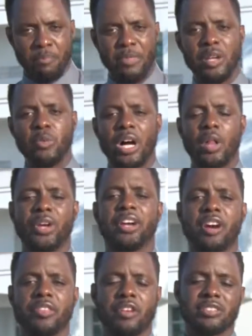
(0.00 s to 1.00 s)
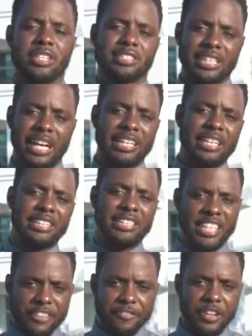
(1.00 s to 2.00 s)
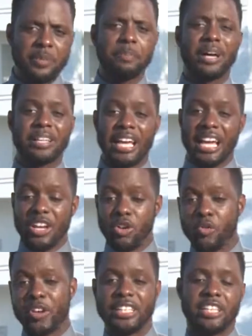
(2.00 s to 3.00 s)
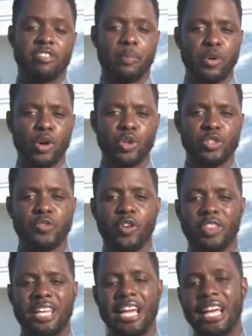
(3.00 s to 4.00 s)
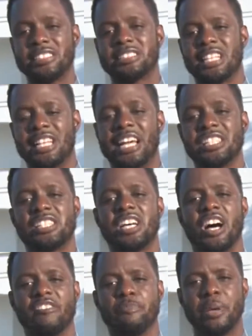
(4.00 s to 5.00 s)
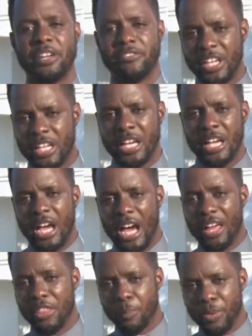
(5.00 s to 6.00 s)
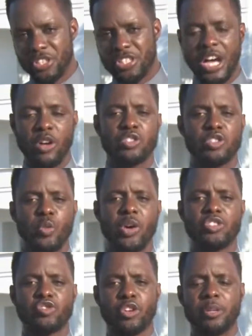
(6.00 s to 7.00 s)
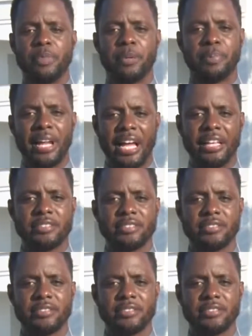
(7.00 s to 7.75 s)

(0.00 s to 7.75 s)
Meanwhile, we hear there's a slightly different but innovative approach for the installation of PV at the Bridgetown Sewage Treatment Plant.